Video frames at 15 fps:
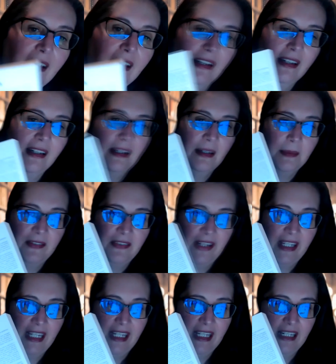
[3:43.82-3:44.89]
If I
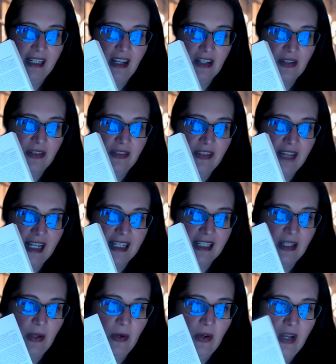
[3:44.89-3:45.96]
can get it not to reflect.
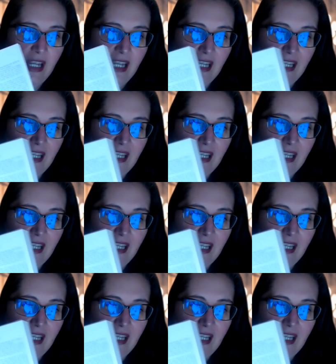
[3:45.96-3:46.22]
So